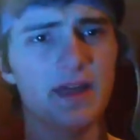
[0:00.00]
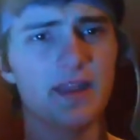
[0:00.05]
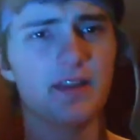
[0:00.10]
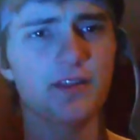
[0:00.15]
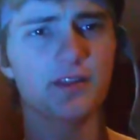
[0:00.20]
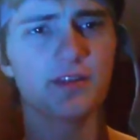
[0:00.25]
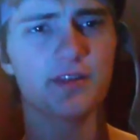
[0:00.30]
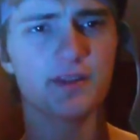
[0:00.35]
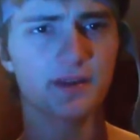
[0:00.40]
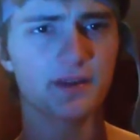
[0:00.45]

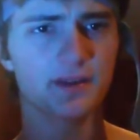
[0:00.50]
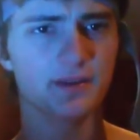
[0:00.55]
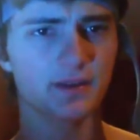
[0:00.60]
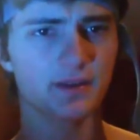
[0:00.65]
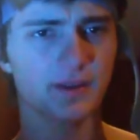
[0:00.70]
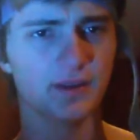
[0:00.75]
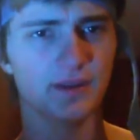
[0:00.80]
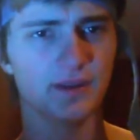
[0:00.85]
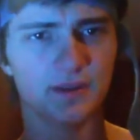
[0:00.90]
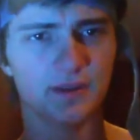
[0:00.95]
Another thing
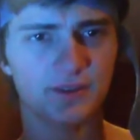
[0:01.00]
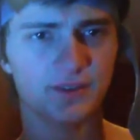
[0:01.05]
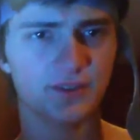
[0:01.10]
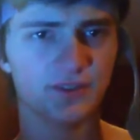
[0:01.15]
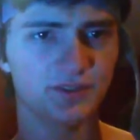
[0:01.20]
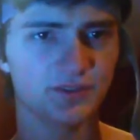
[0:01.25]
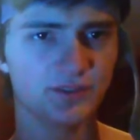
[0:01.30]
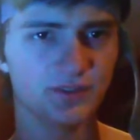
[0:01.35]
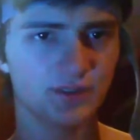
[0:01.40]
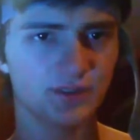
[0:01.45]

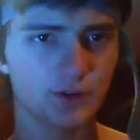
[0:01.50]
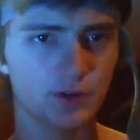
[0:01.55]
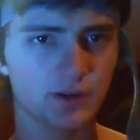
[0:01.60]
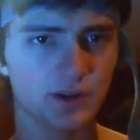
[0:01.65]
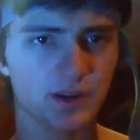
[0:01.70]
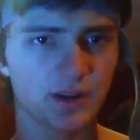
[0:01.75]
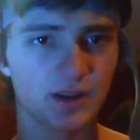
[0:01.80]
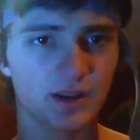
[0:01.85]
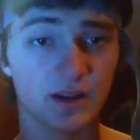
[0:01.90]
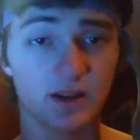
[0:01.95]
is you
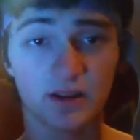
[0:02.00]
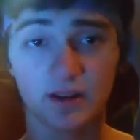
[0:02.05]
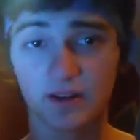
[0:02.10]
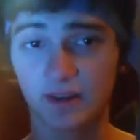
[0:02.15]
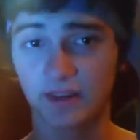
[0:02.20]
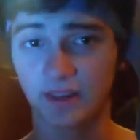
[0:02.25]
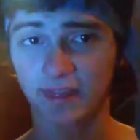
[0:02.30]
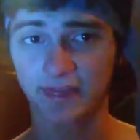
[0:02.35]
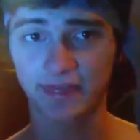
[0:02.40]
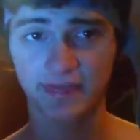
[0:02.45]
can
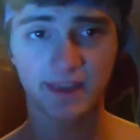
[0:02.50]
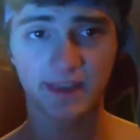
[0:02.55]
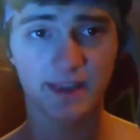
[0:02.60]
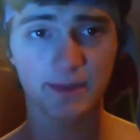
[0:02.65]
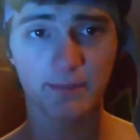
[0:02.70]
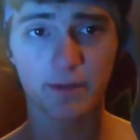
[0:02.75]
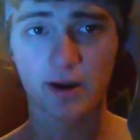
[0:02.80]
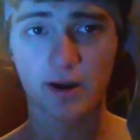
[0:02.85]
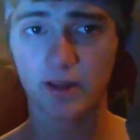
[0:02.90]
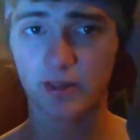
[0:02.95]

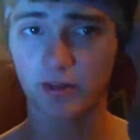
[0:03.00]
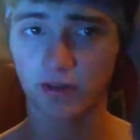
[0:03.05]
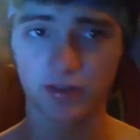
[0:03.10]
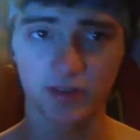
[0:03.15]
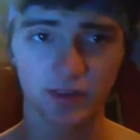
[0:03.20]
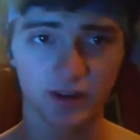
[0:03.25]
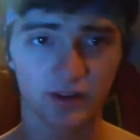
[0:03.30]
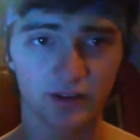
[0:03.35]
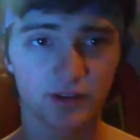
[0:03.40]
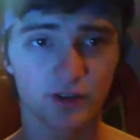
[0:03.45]
think about other
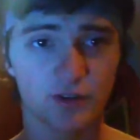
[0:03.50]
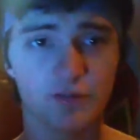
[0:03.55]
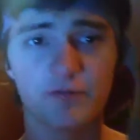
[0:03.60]
things.